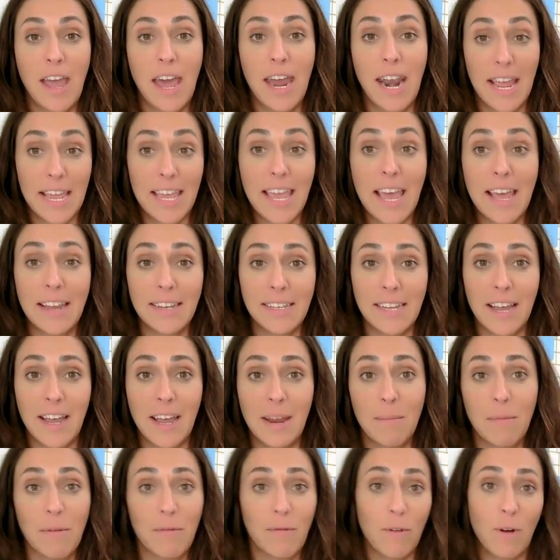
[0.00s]
and I get
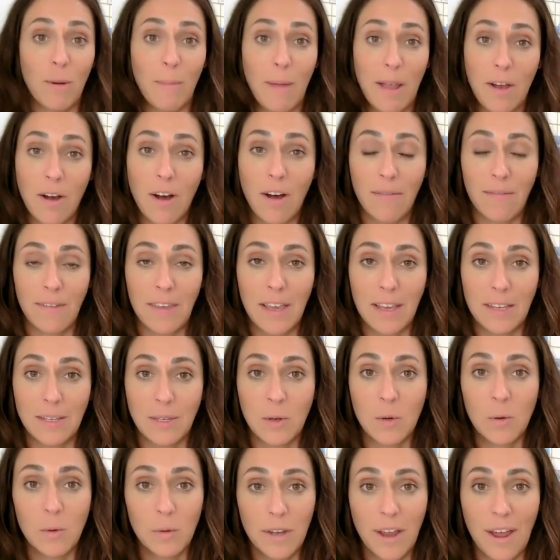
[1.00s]
done before my coffee
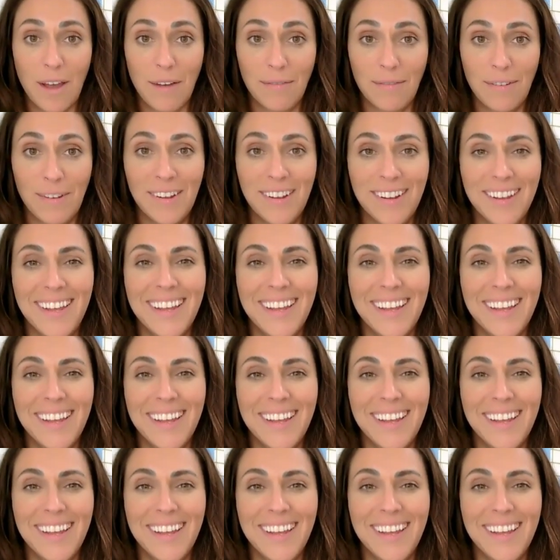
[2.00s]
has cooled off.